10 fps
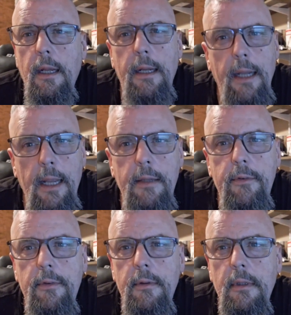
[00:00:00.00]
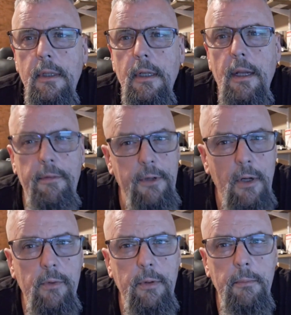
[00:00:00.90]
And guys, if you
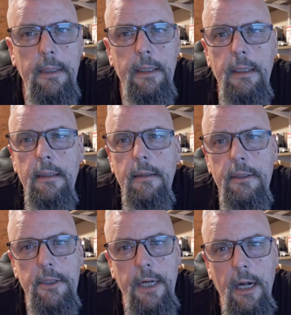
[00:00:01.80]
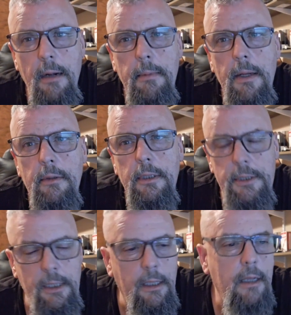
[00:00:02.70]
know somebody that you care about,
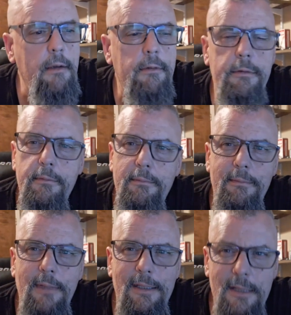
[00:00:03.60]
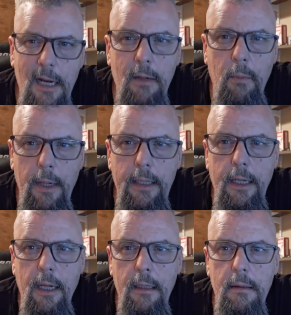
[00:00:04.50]
that you love, that's not awake
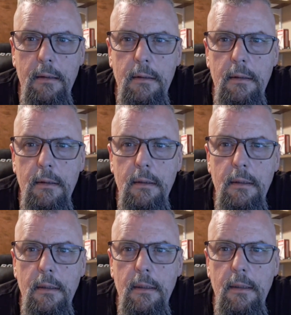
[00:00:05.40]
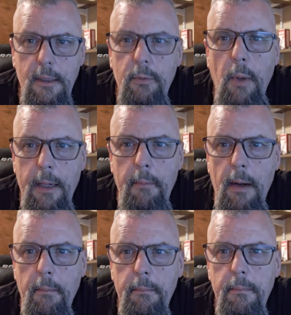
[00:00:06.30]
yet, let's wake them
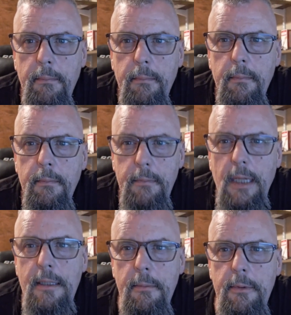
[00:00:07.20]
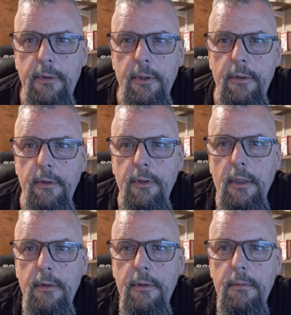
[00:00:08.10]
up. Not
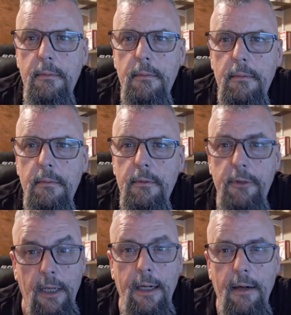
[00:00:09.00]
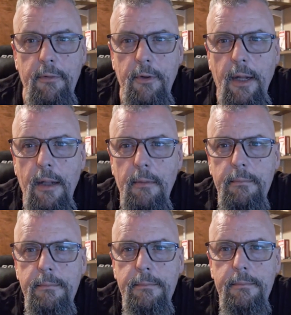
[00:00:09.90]
Timmy66. Signing out for
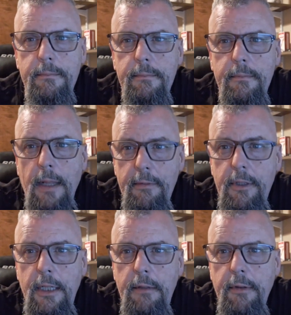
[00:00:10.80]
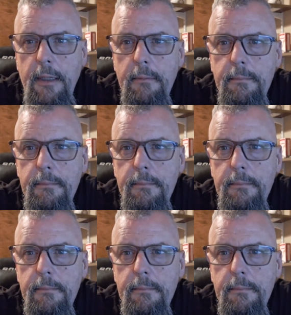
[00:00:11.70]
now. Have a good evening.